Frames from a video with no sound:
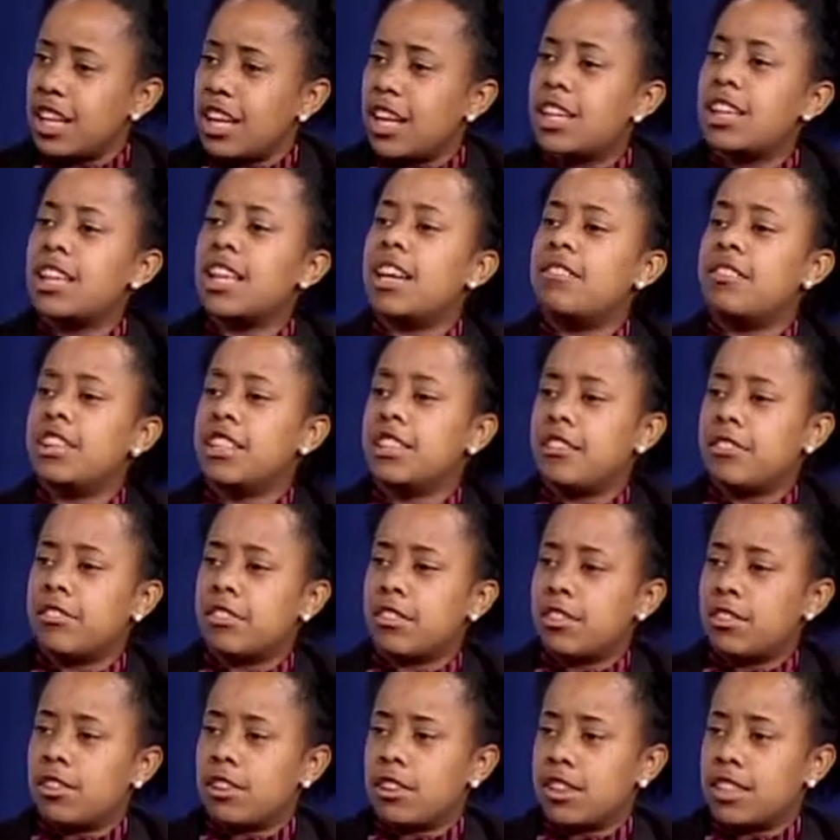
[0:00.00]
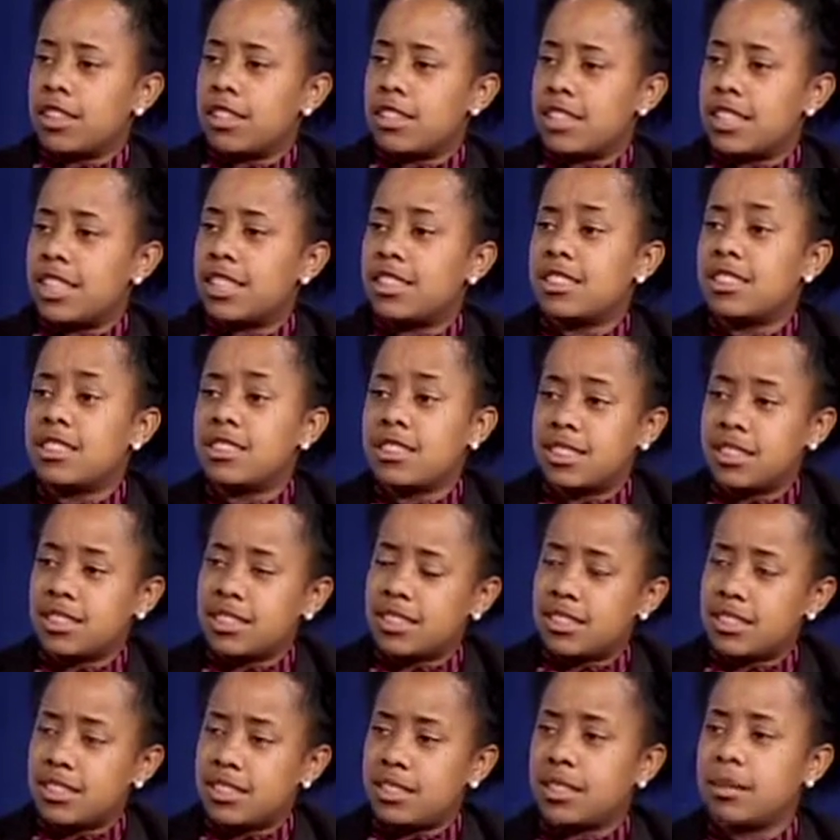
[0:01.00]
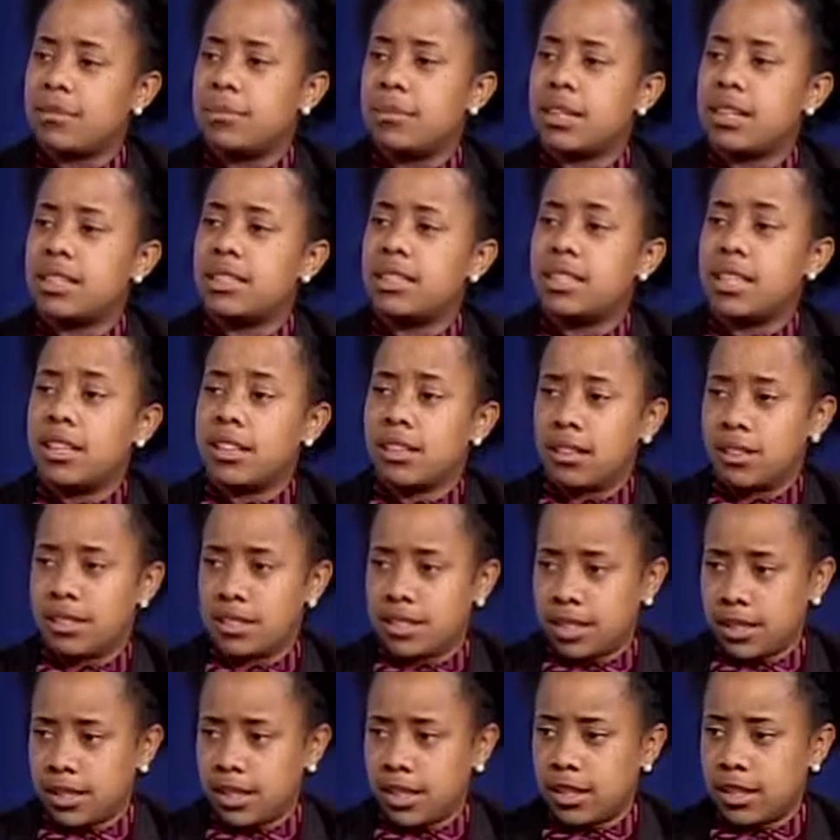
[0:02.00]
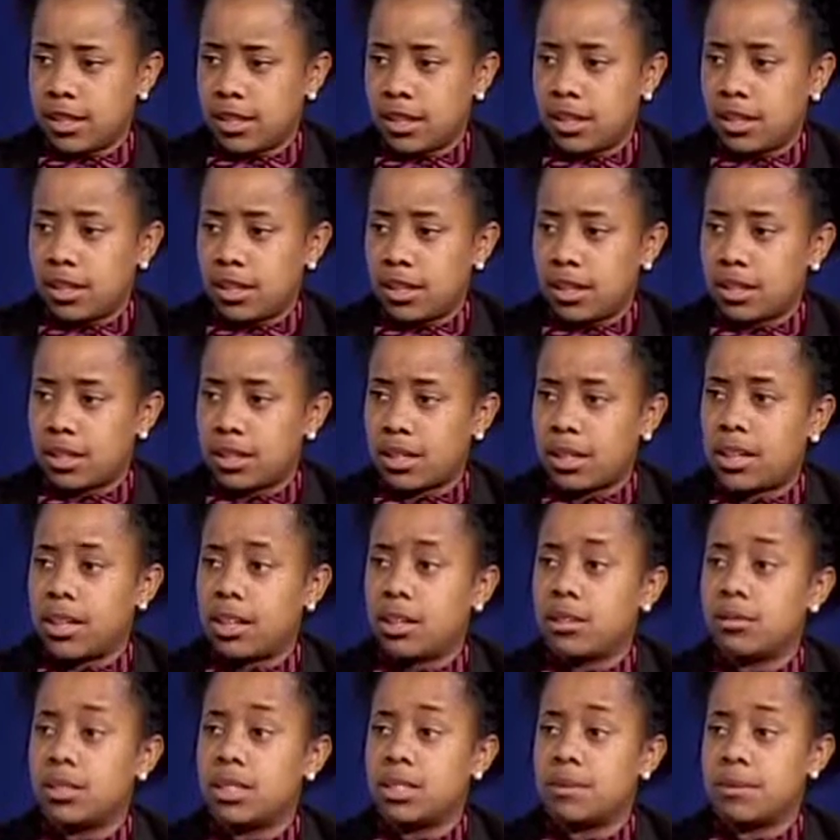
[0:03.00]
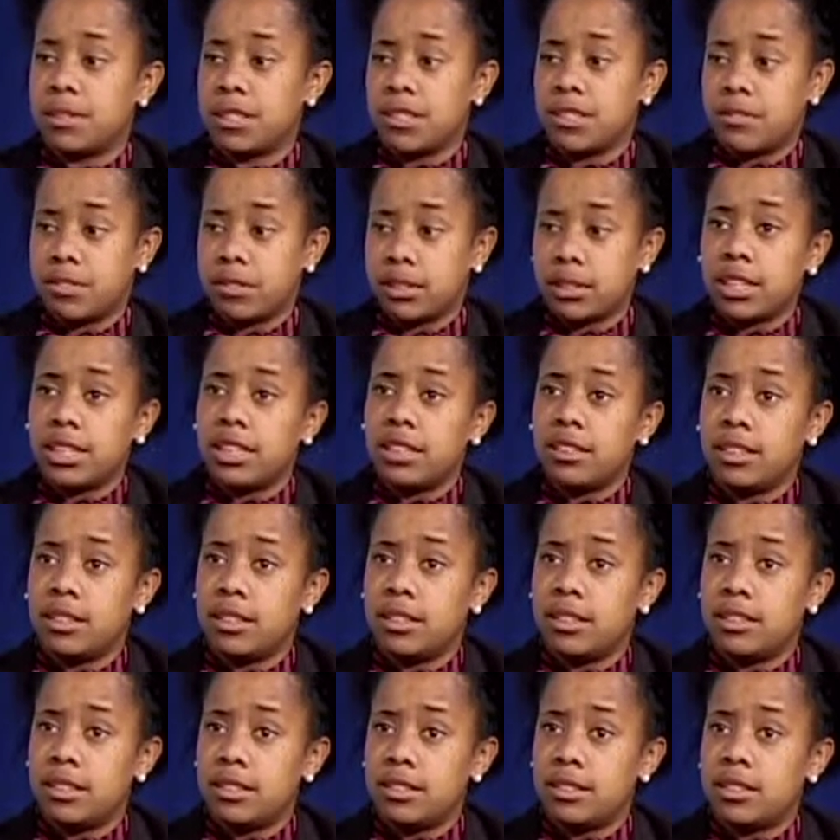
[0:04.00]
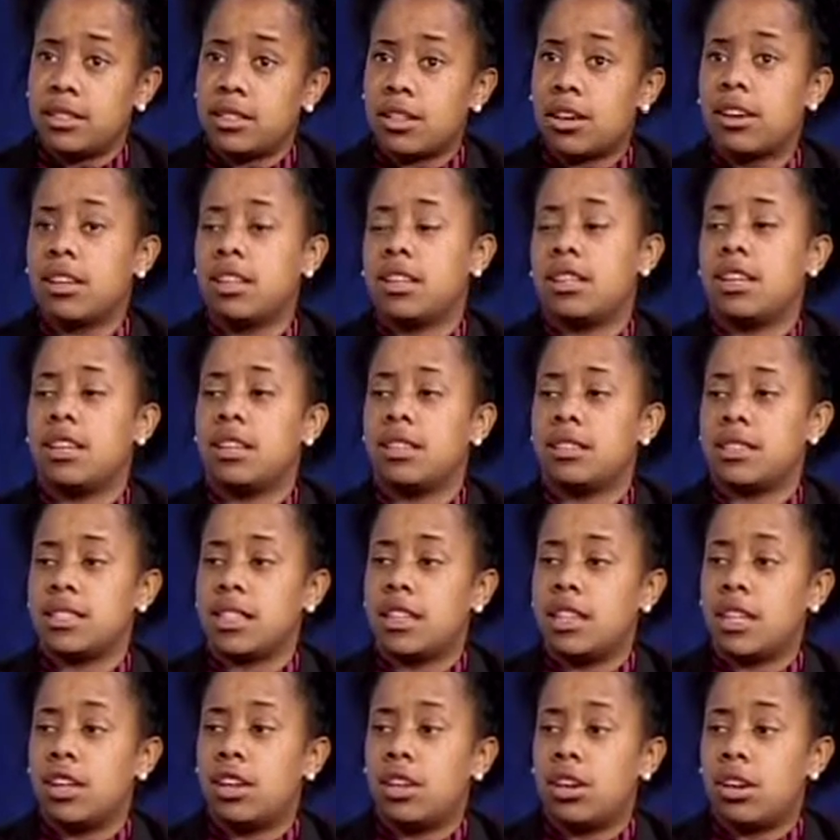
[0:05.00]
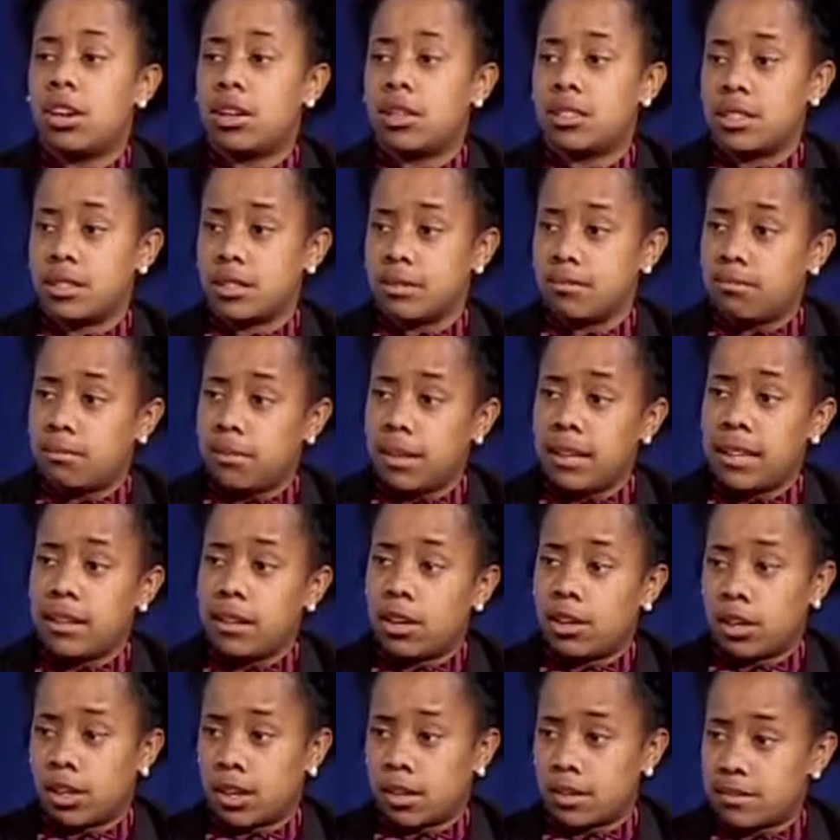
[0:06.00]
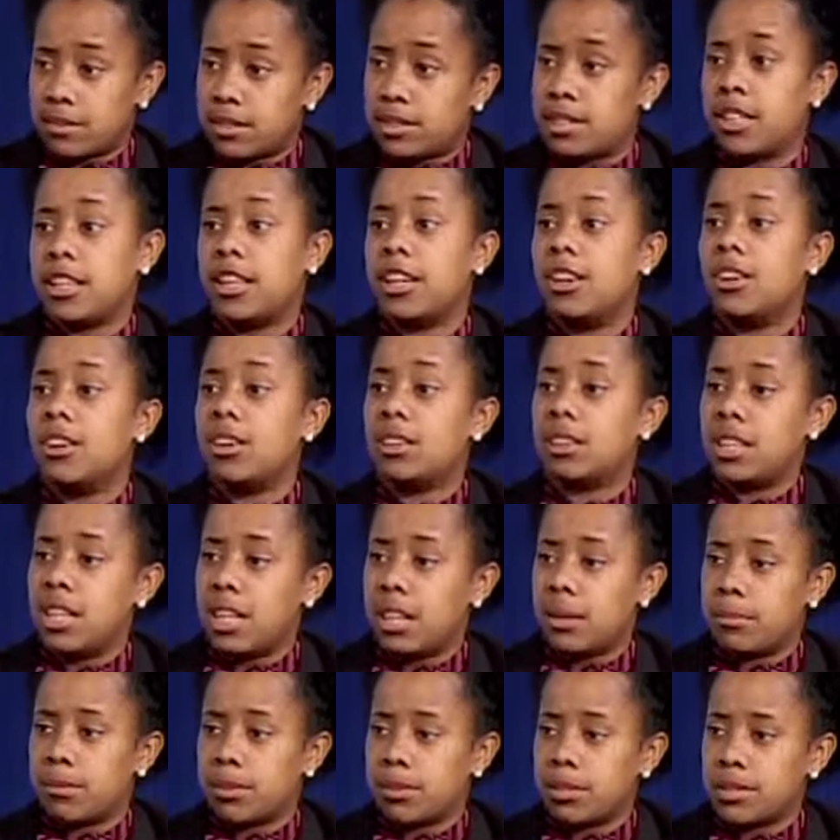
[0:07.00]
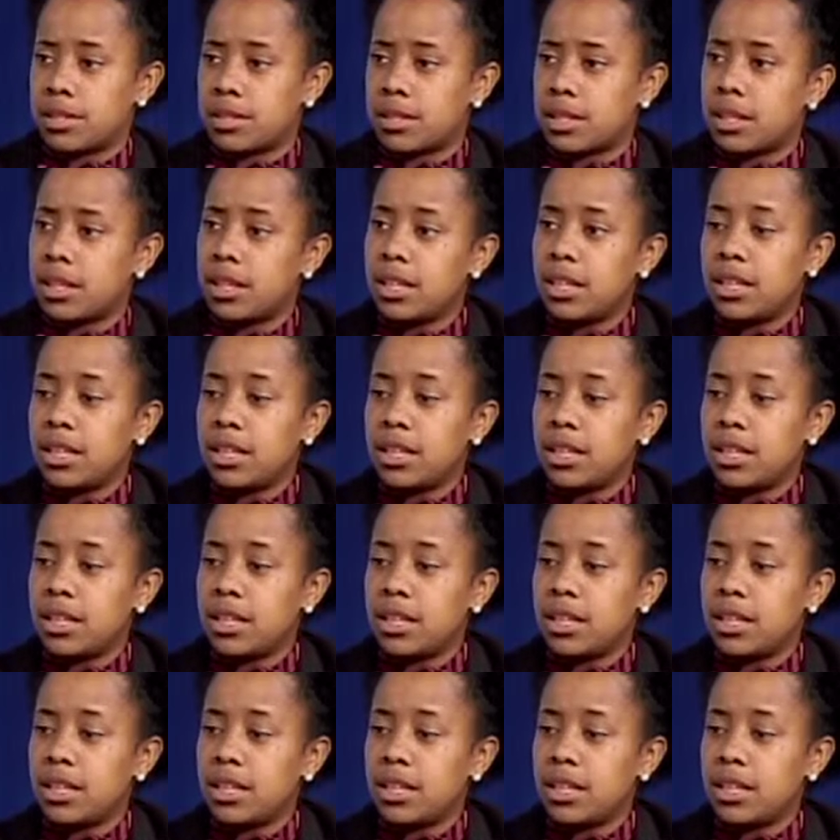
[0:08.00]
11 different organizations that took place here in City Hall. We specifically started it in City Hall to meet our City Hall neighbors.